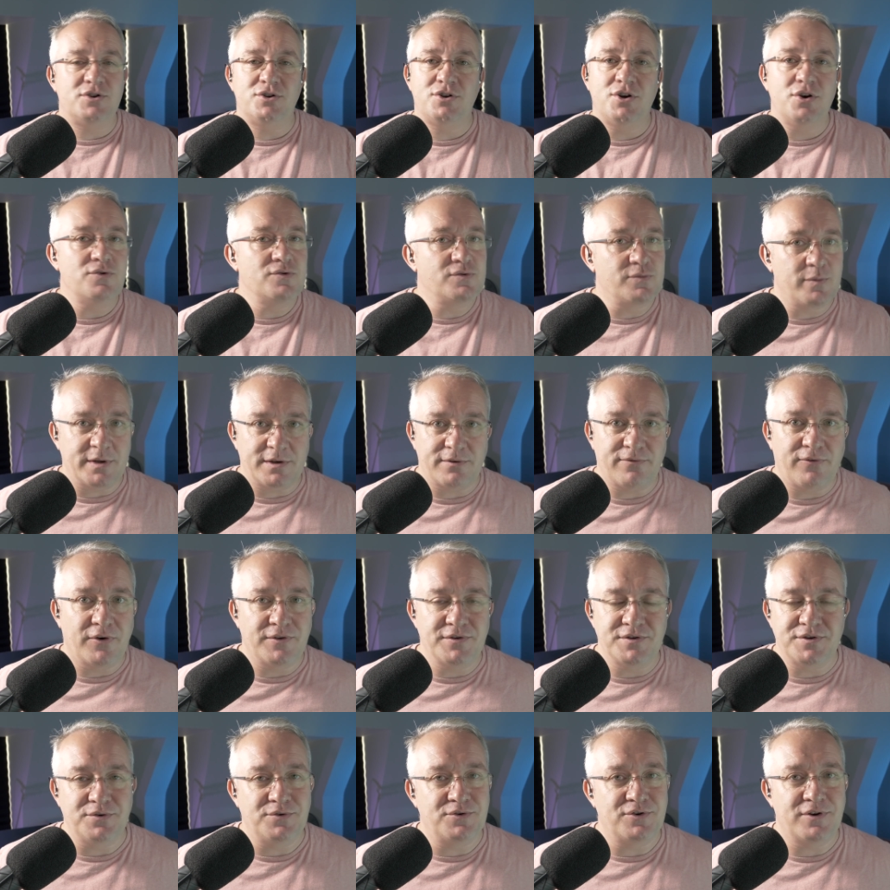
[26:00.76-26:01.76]
choose which
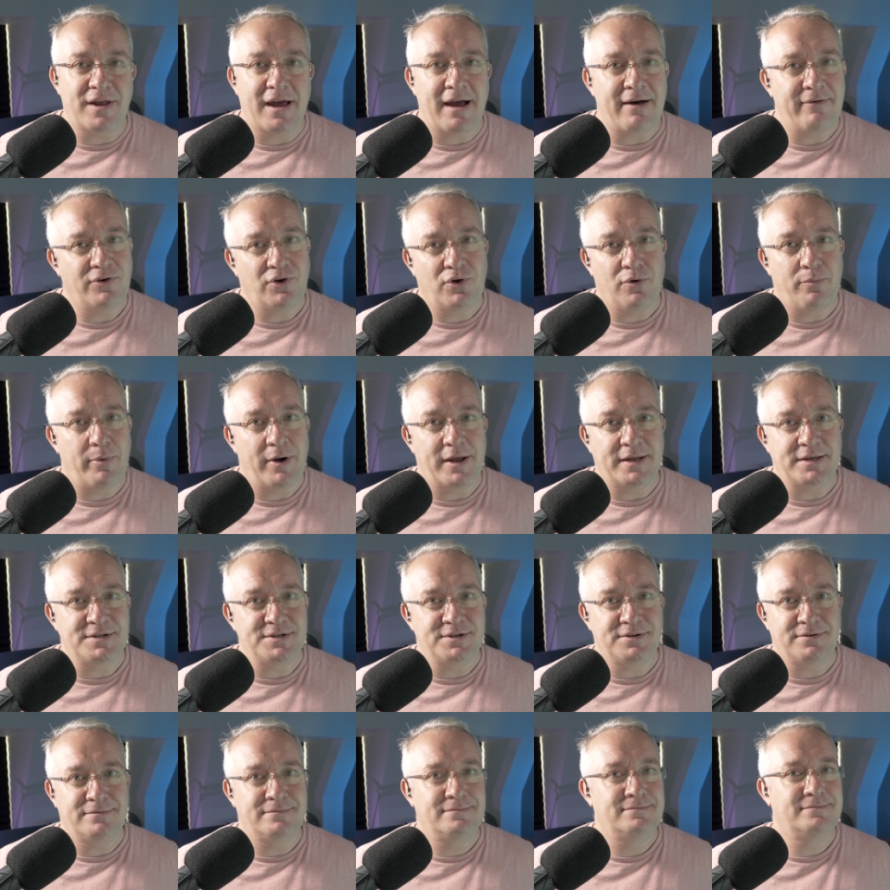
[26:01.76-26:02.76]
funds you should have in your
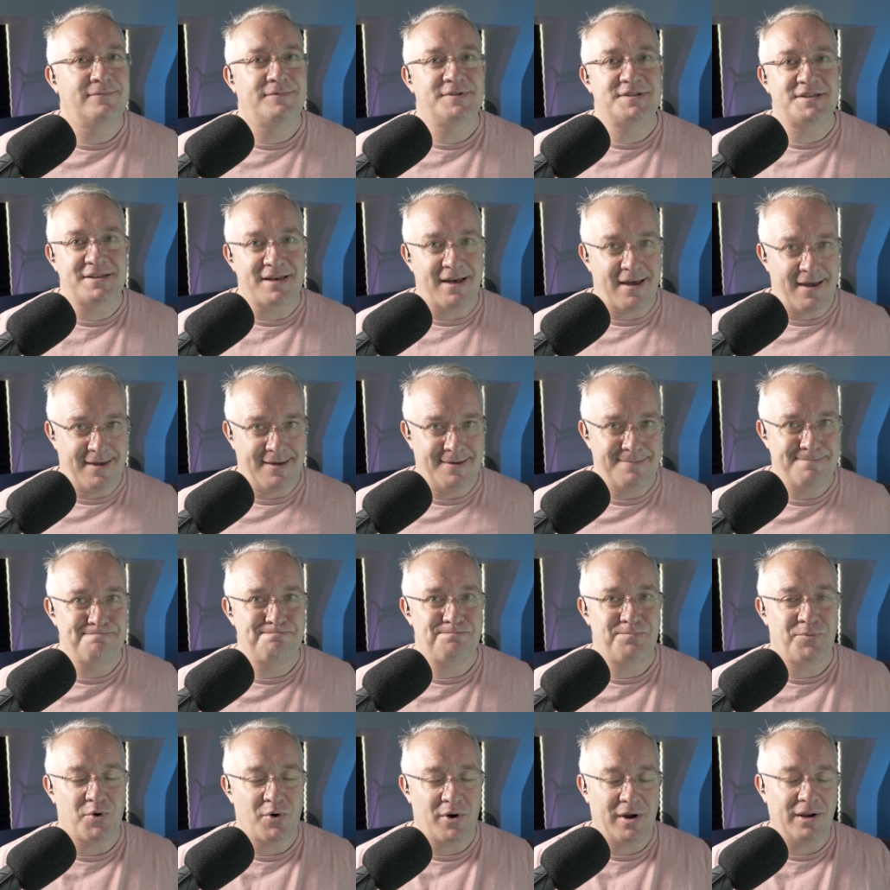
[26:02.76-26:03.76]
pension, say,
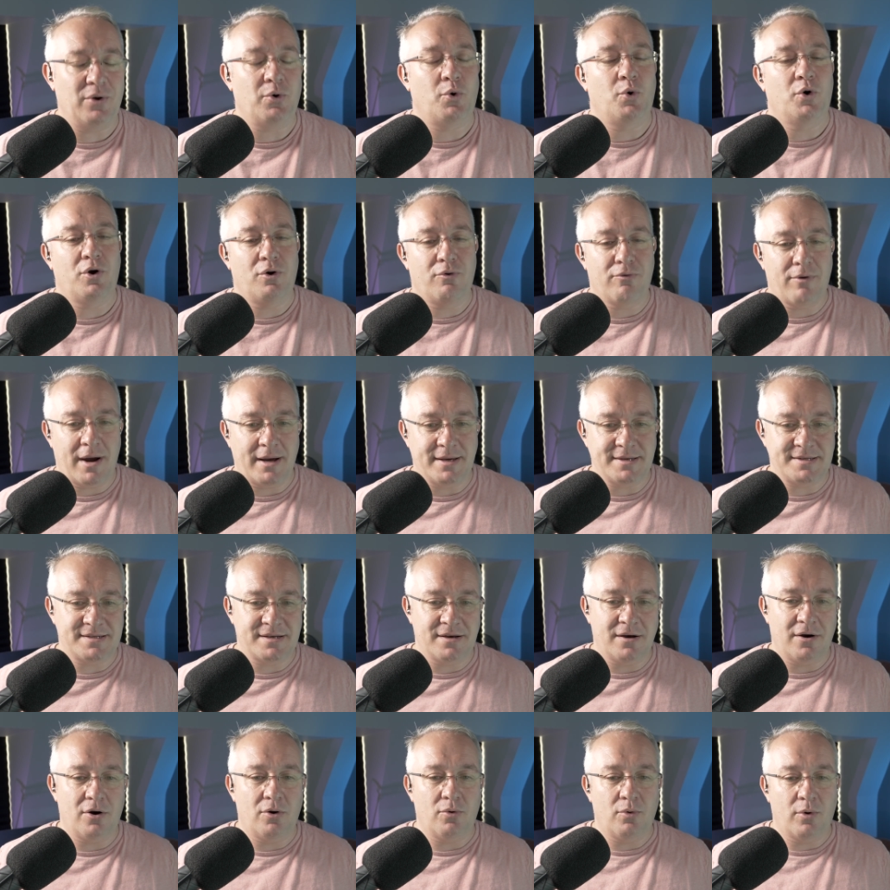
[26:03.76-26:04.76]
all right, or your I S
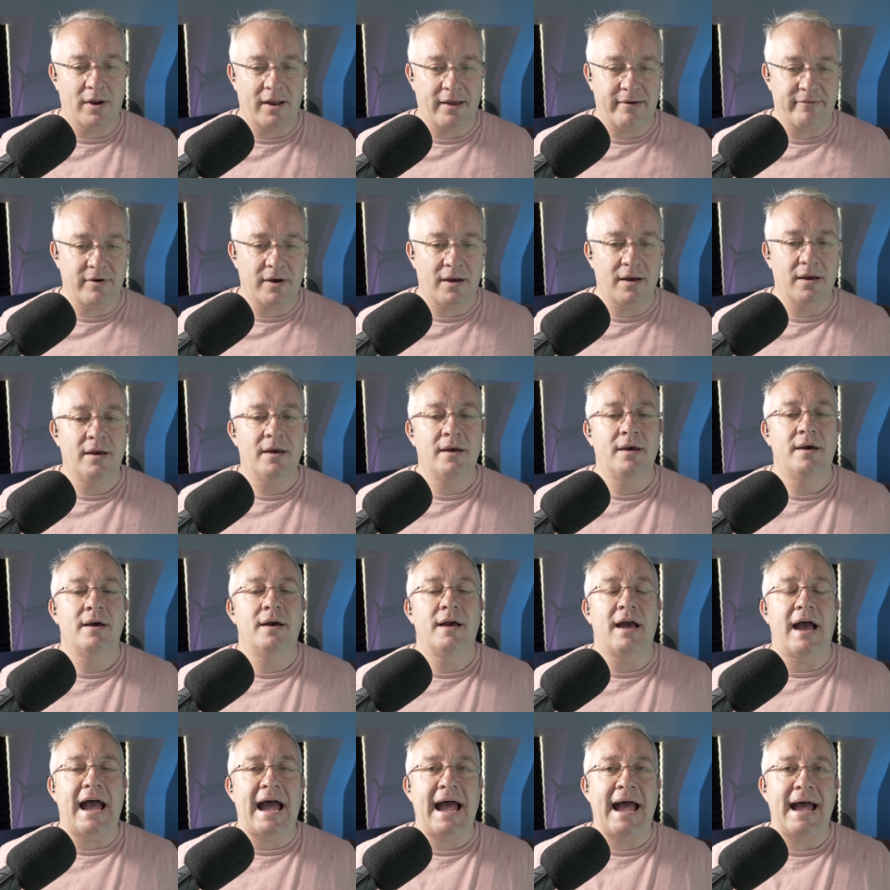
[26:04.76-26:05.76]
A or whatever.
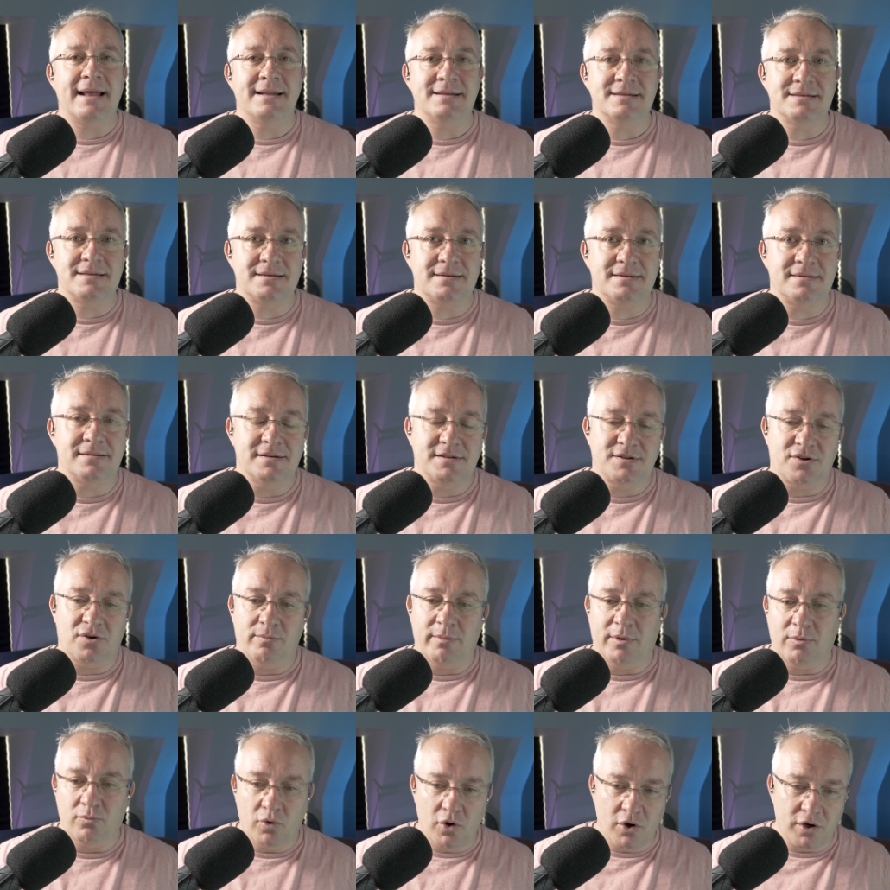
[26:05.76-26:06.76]
And there's
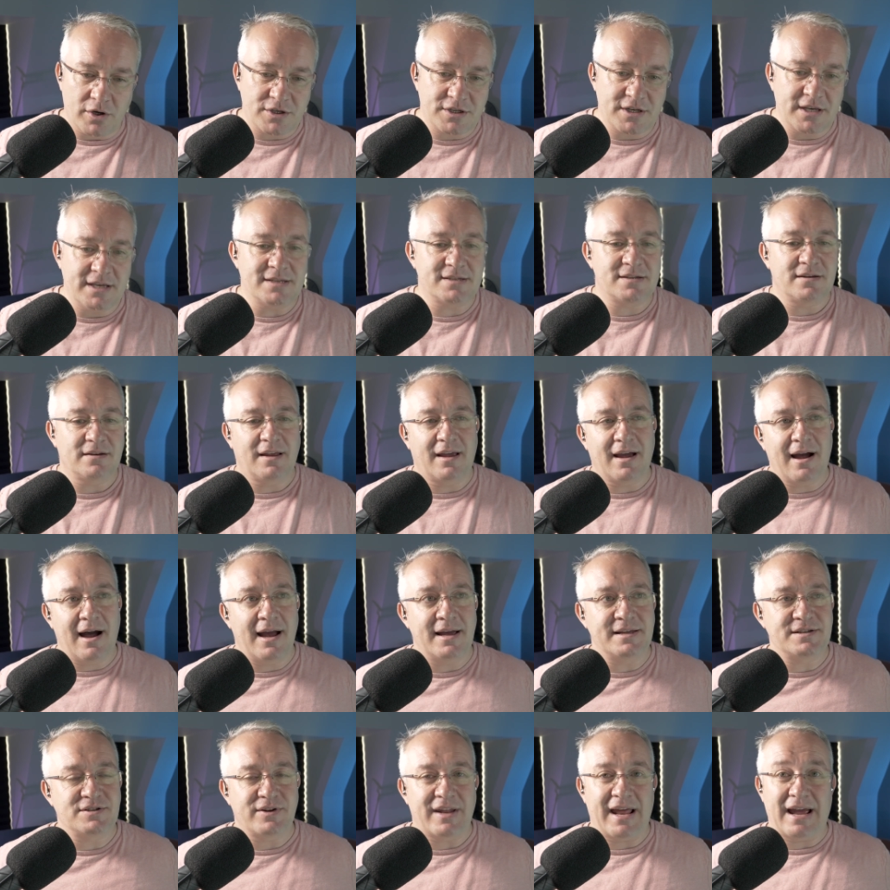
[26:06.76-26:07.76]
going to be worksheets and
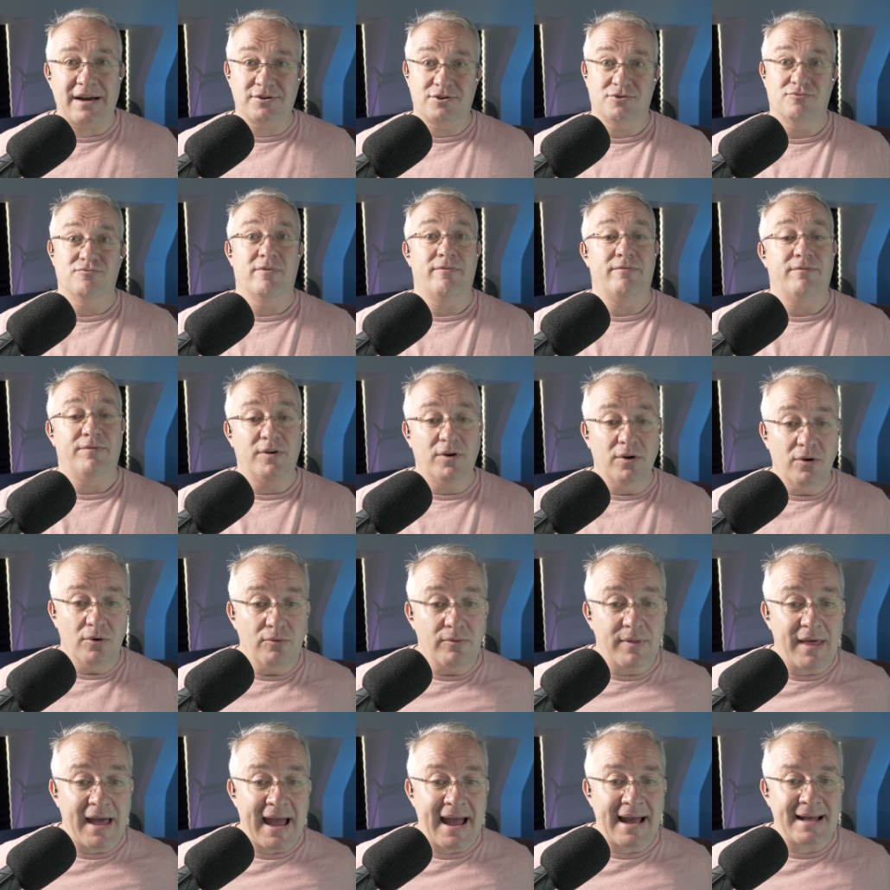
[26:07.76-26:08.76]
guides on how to
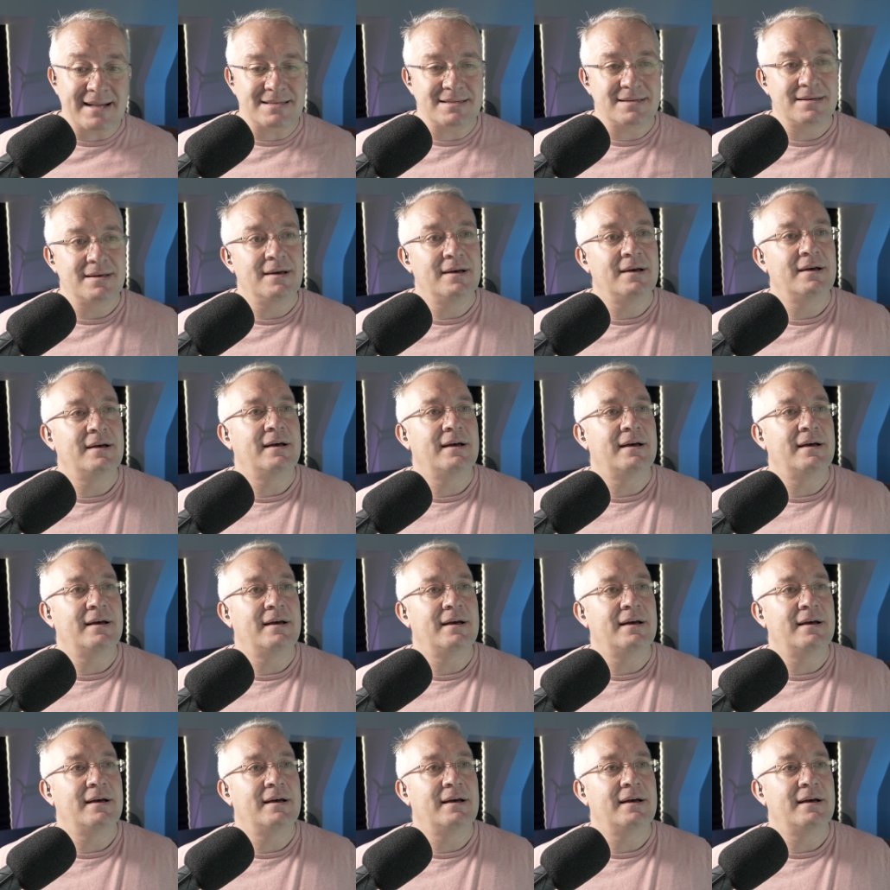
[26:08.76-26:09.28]
review that,